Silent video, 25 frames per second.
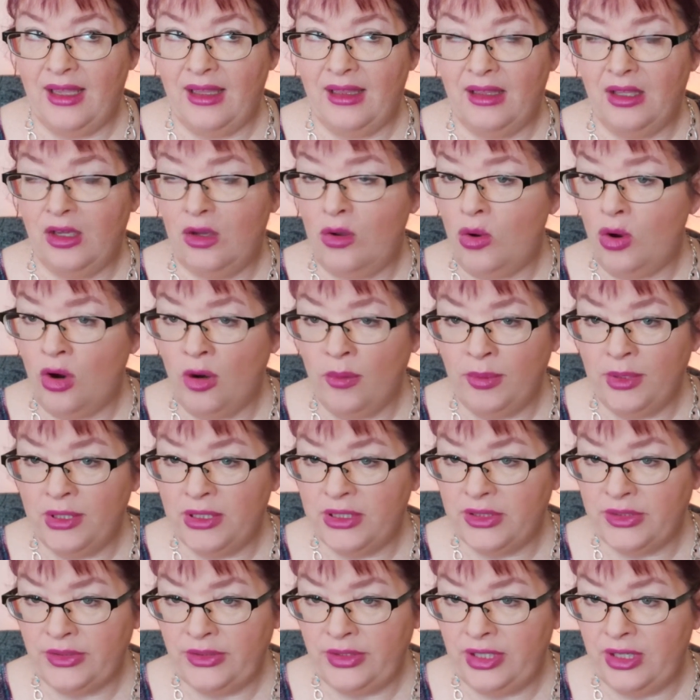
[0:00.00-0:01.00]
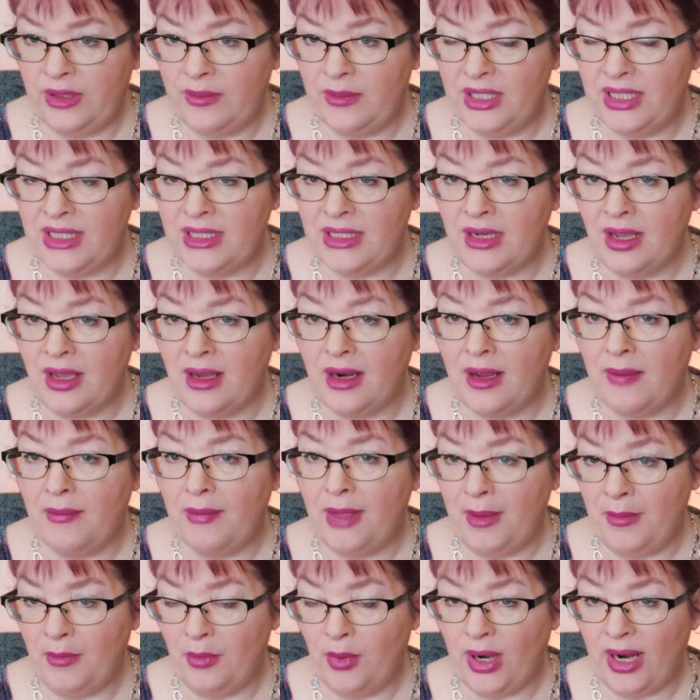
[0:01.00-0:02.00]
The corpus luteum is not a
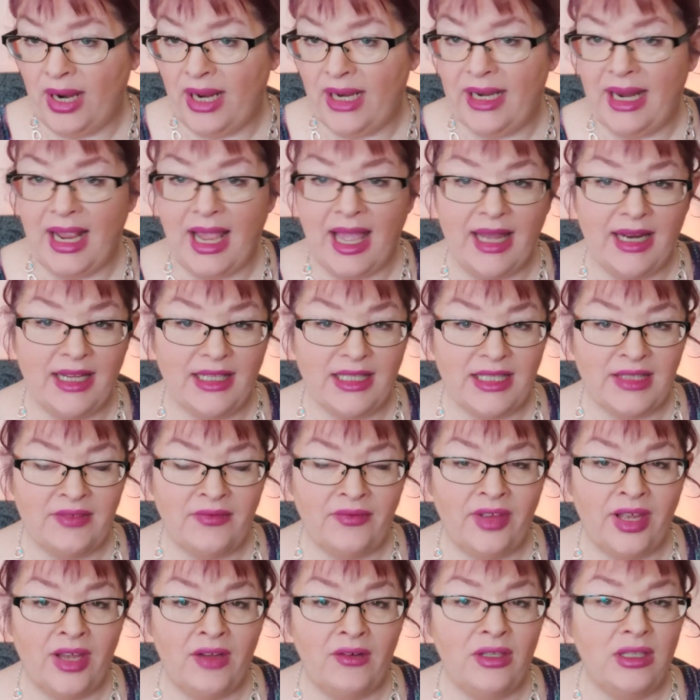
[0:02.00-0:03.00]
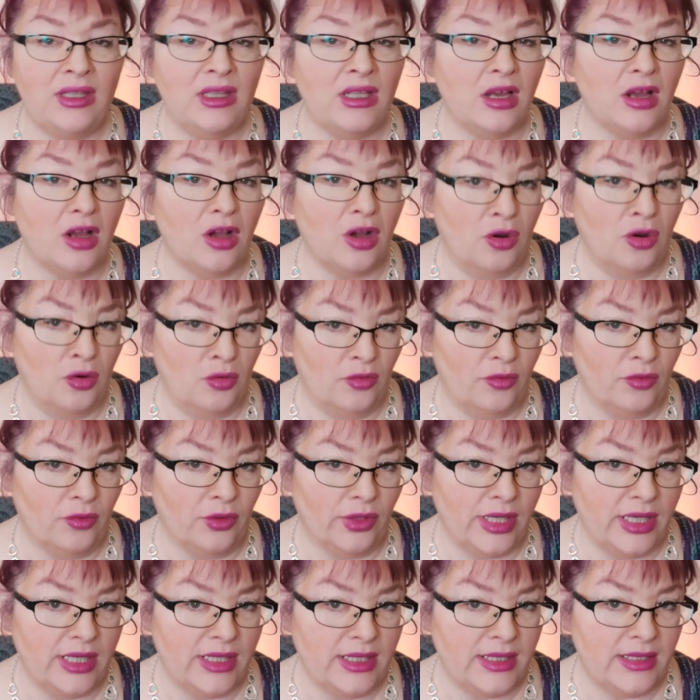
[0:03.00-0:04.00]
membrane, and it's found in the
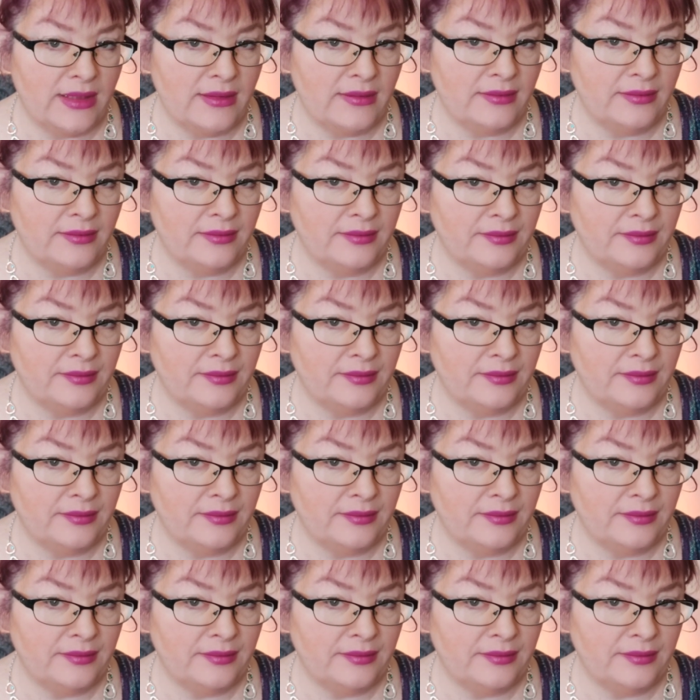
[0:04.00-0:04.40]
ovaries.